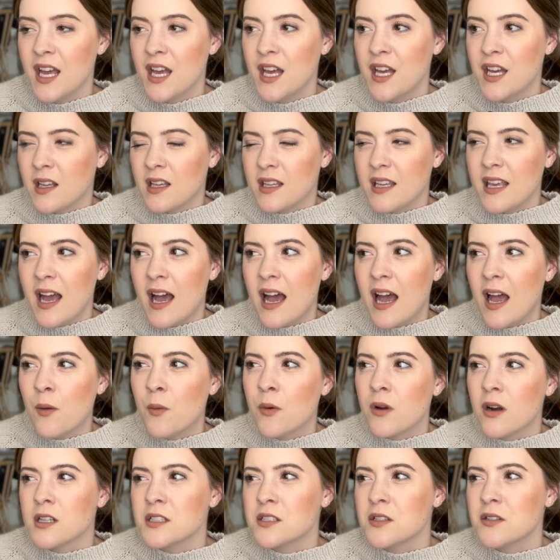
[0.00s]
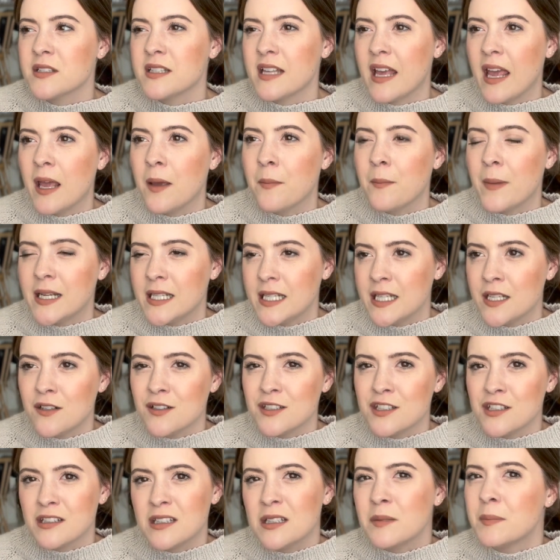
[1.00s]
Yeah, I would also say my
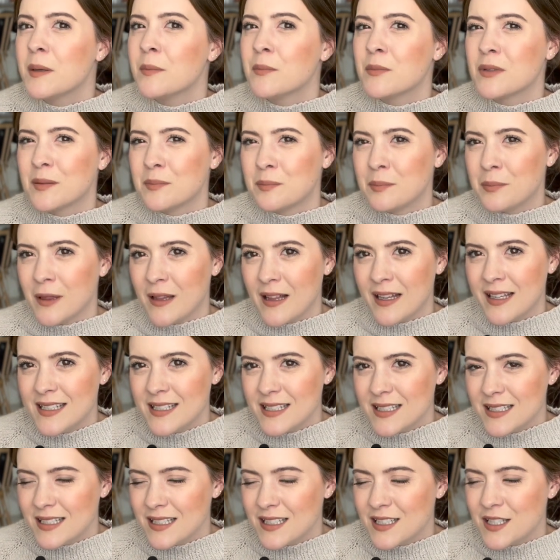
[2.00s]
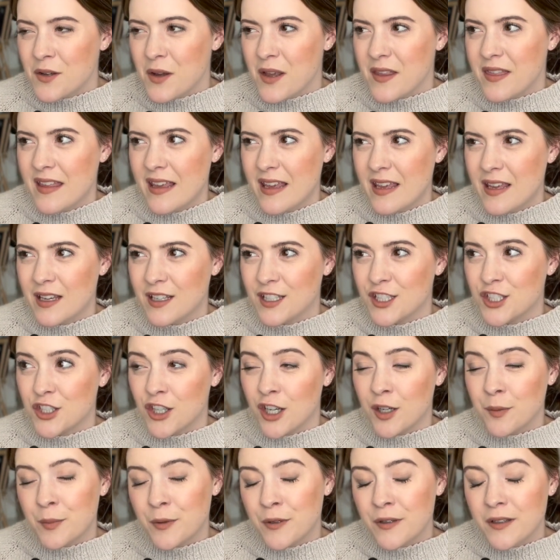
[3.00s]
needles are a little bit more blunt, so I think
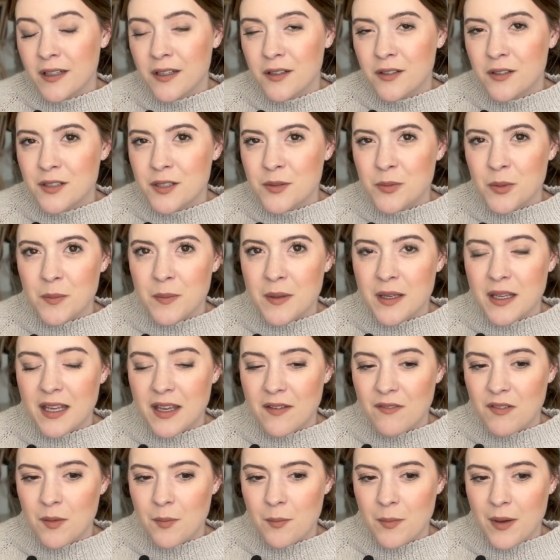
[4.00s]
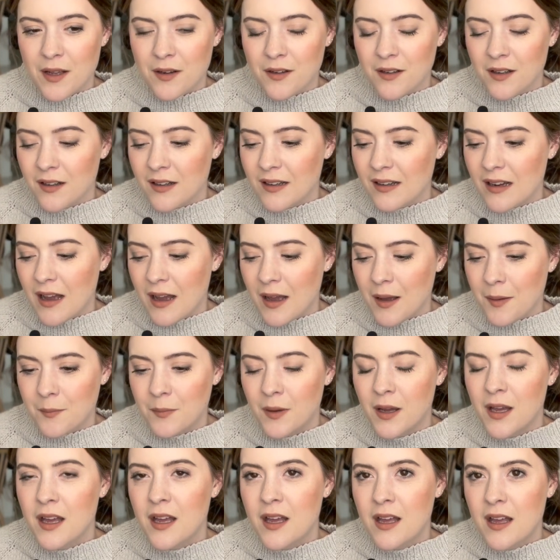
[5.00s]
sharper needles would be even better
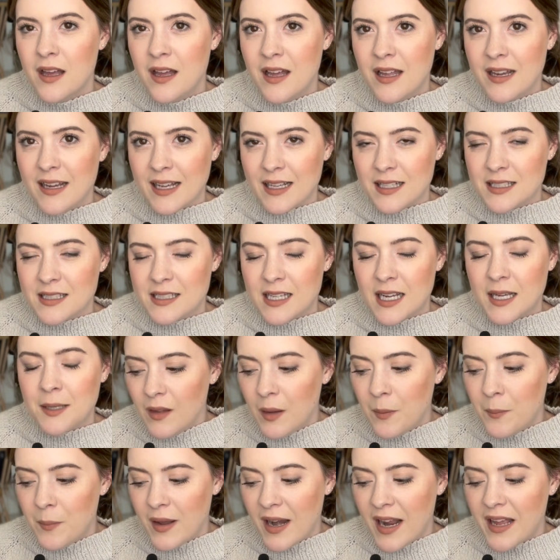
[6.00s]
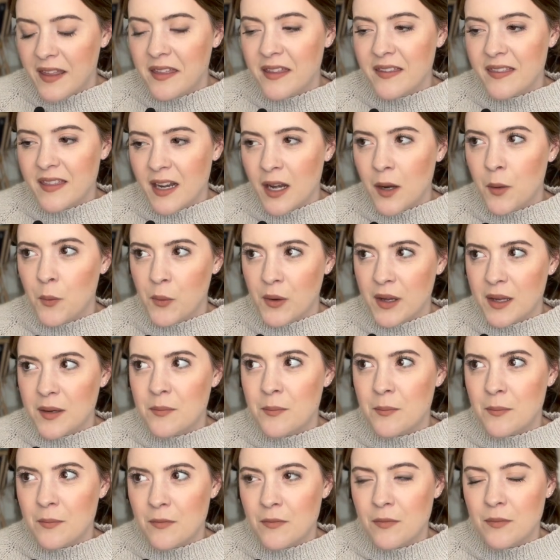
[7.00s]
next time. But I think that I
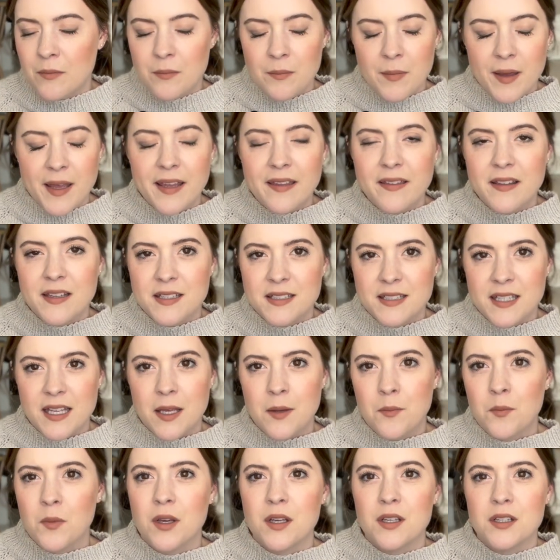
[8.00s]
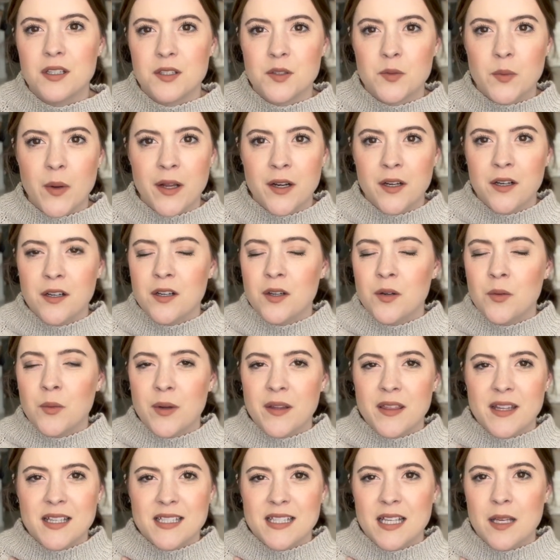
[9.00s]
would make the same sweater
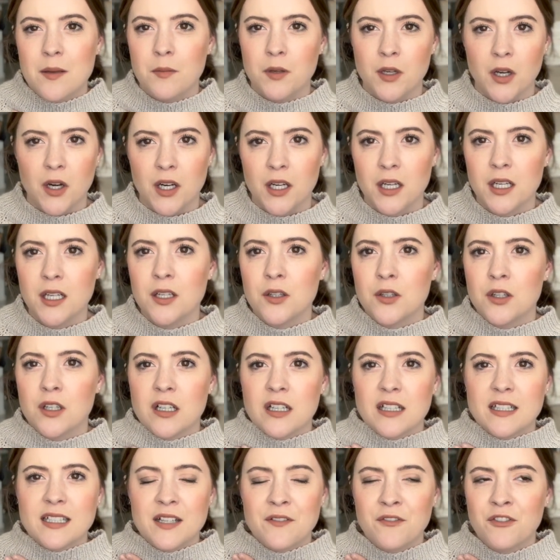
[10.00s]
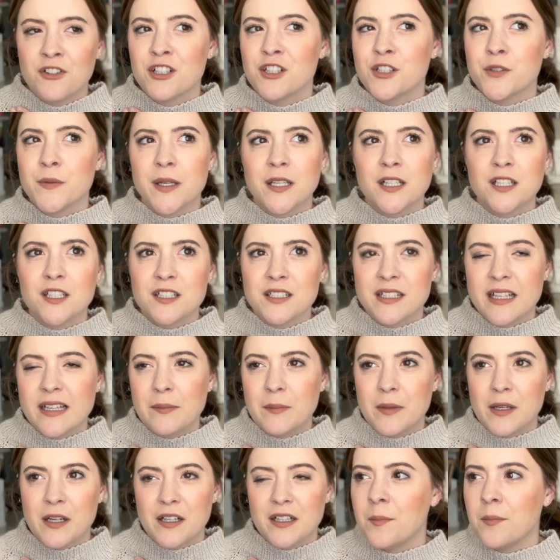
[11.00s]
with the same yarn, or different sweater,
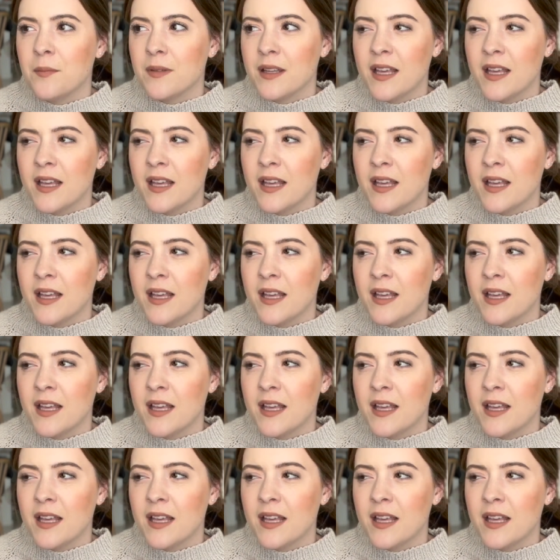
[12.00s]
same yarn.